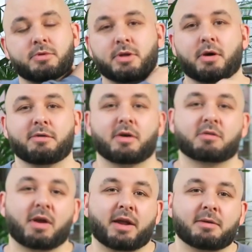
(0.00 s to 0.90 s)
You know,
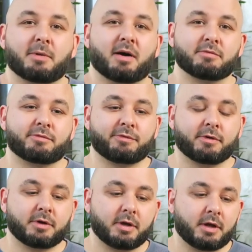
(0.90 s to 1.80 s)
$1,000
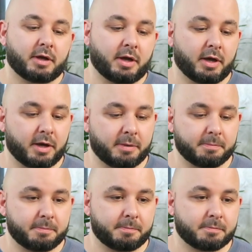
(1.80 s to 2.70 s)
a
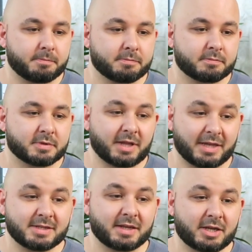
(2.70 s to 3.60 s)
month, that
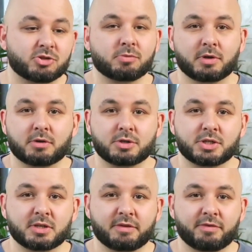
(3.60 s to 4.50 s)
is literally what it costs
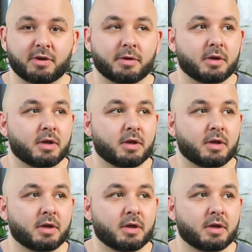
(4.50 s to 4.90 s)
you to live here.